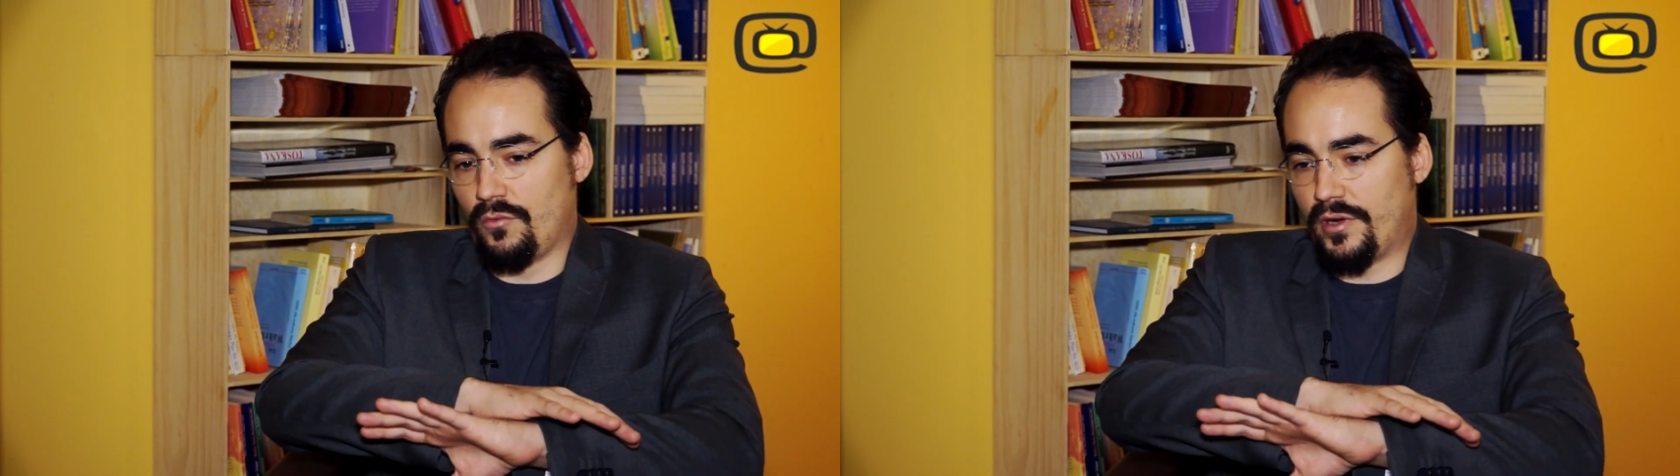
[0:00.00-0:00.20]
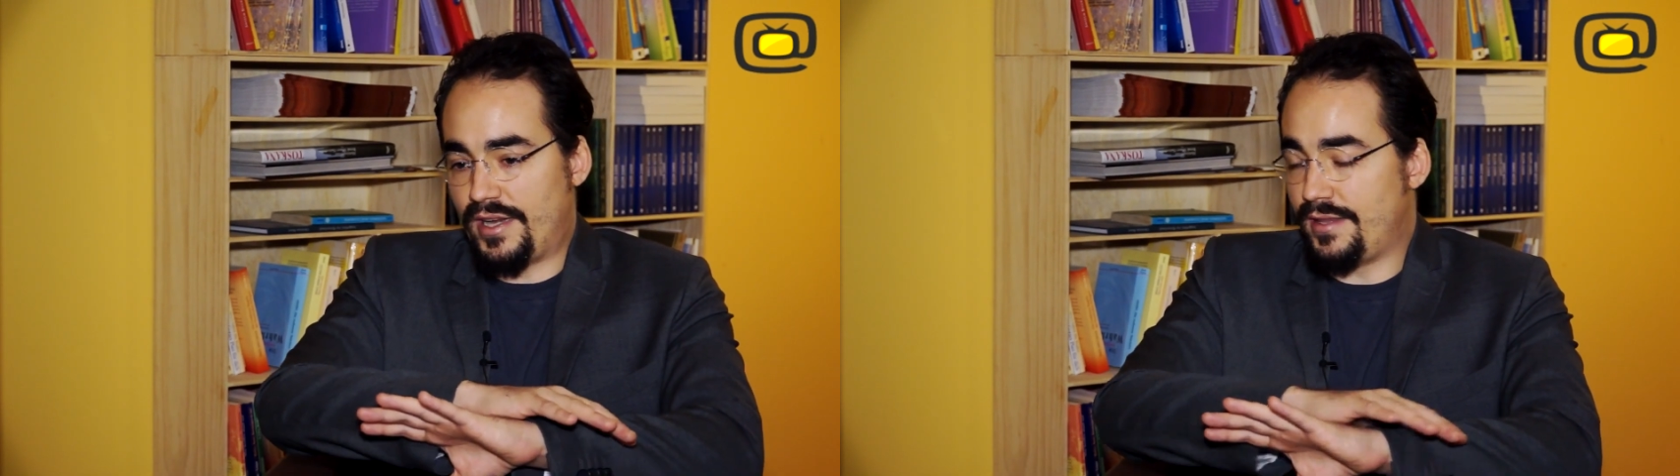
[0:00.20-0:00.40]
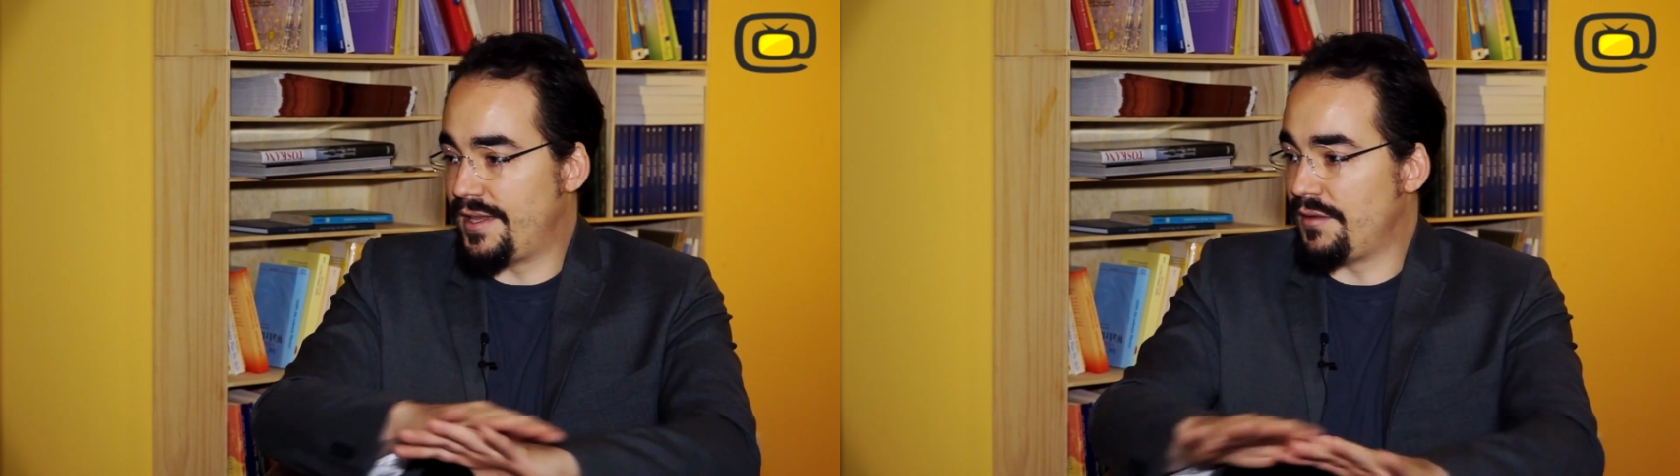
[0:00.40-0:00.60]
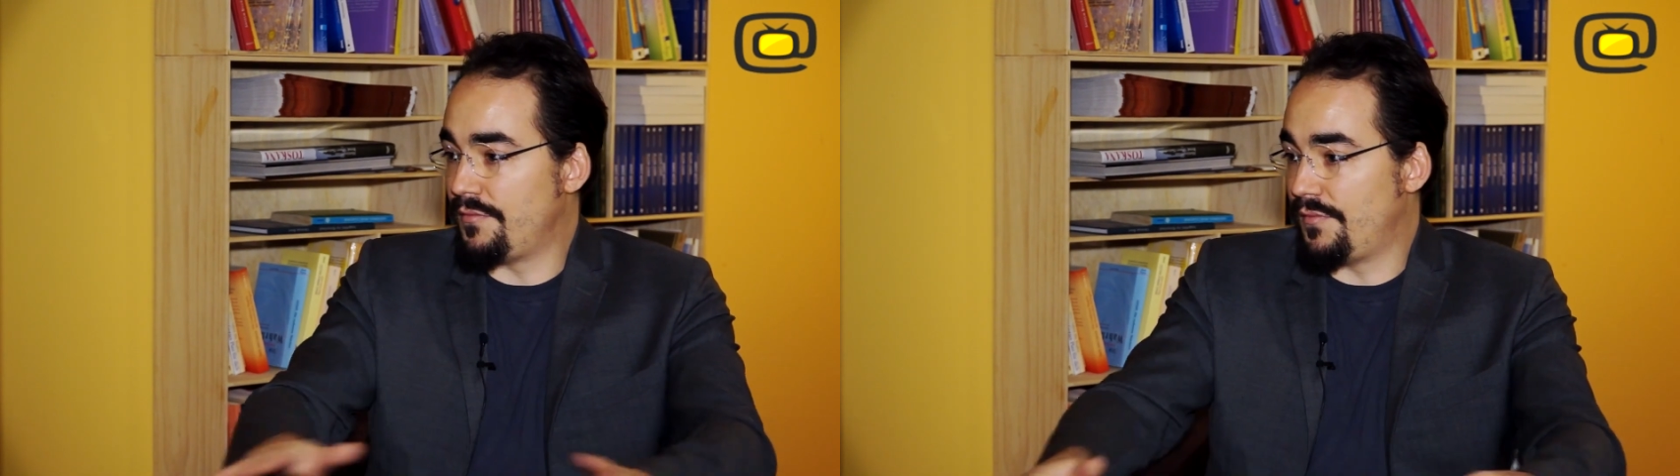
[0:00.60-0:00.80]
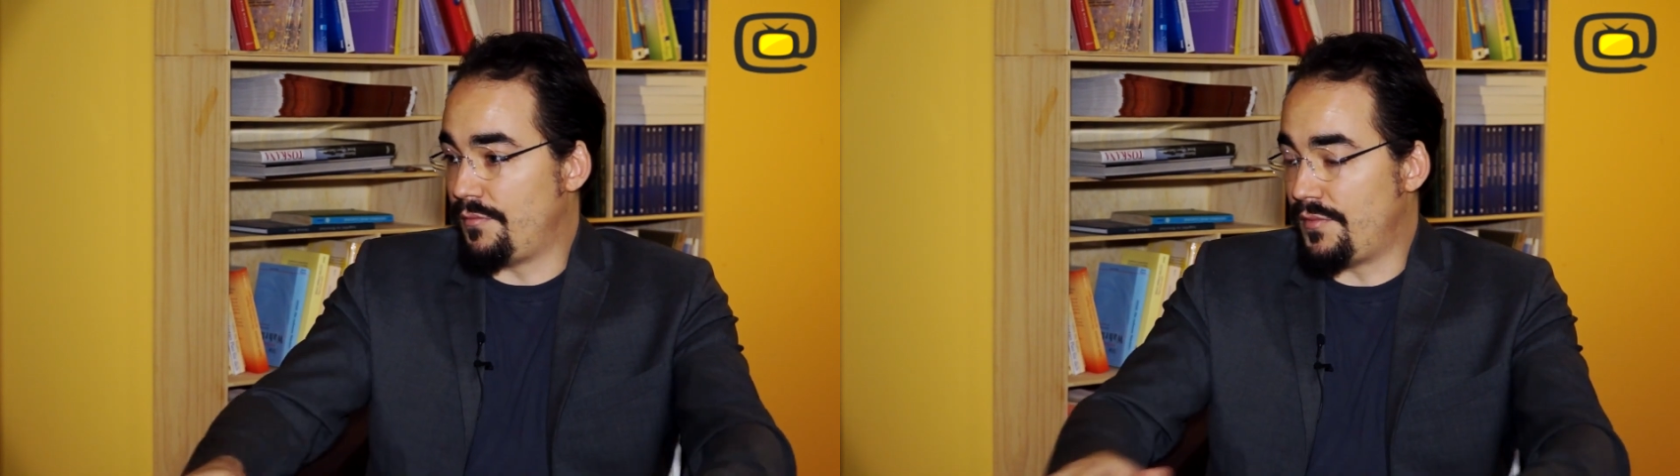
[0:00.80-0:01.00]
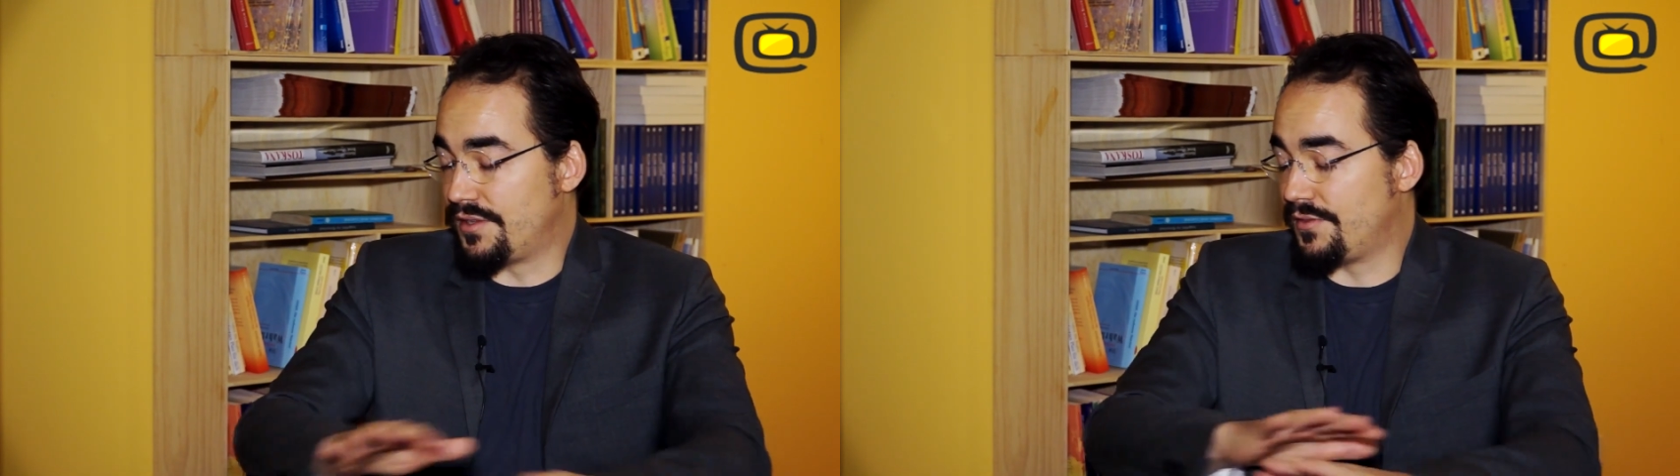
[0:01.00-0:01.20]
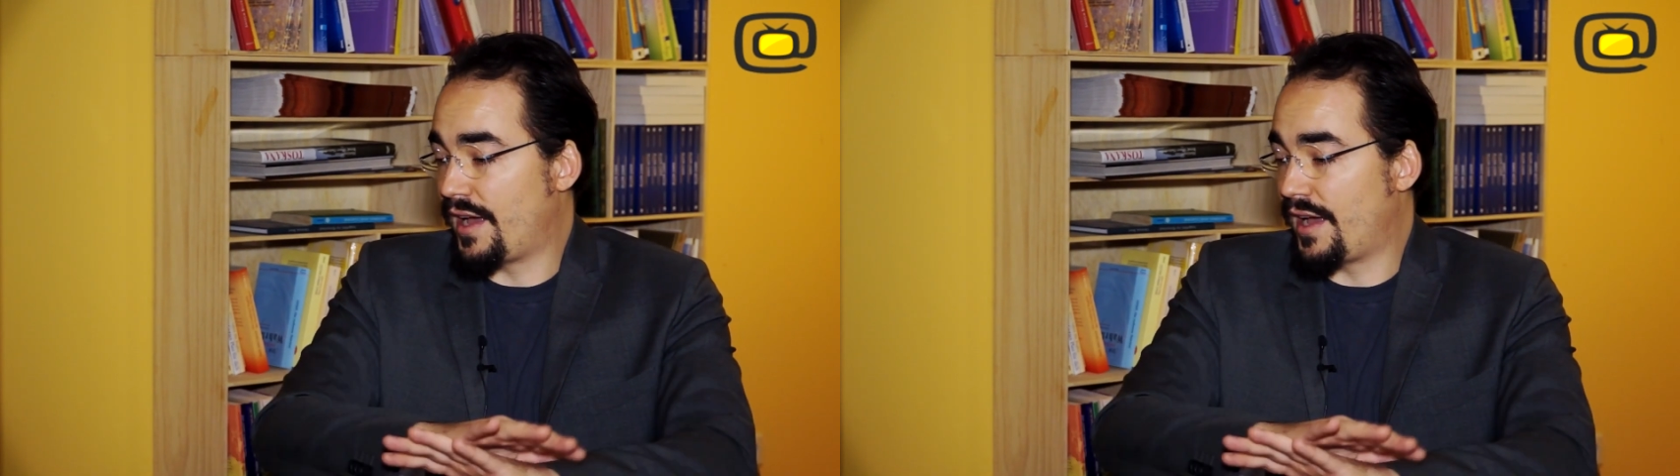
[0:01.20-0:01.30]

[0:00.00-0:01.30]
what anything is